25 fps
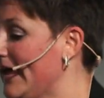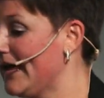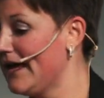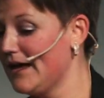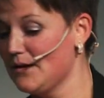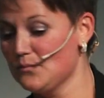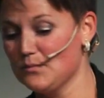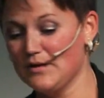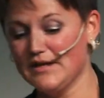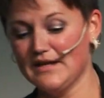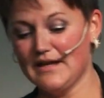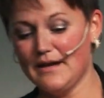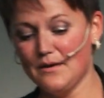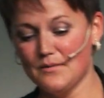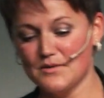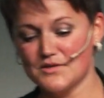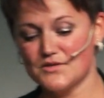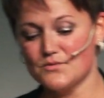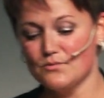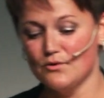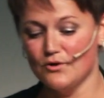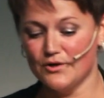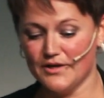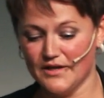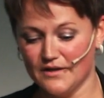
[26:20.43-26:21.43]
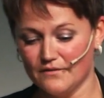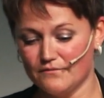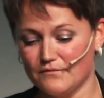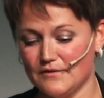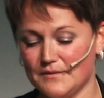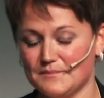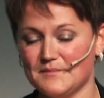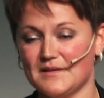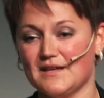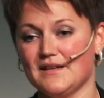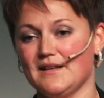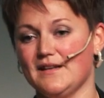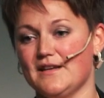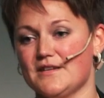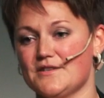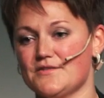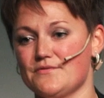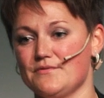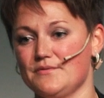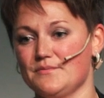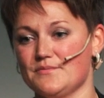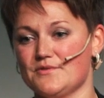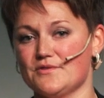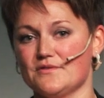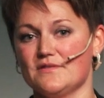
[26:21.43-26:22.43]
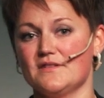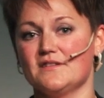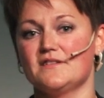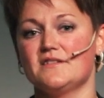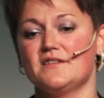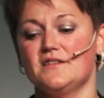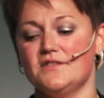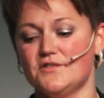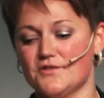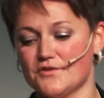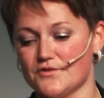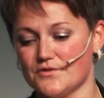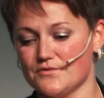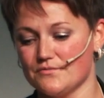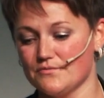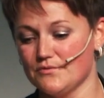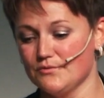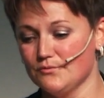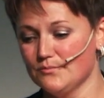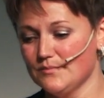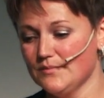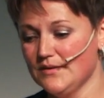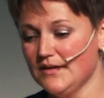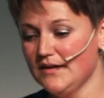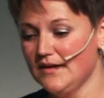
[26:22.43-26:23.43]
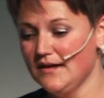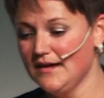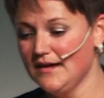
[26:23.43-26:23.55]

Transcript: And when I was walking from the classroom to the teacher's room,